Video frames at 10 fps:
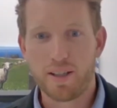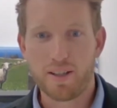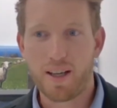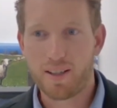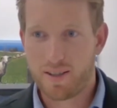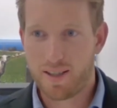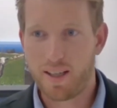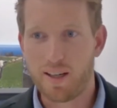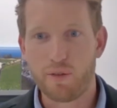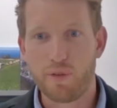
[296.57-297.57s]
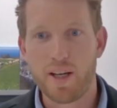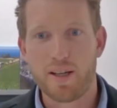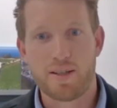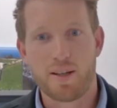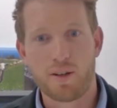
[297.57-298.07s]
Jenny Dudansky,
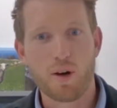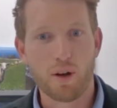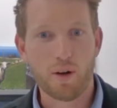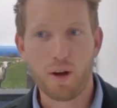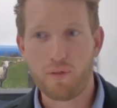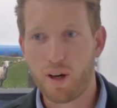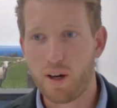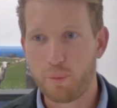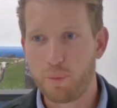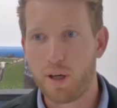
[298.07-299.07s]
our vet, and Colin Oliver,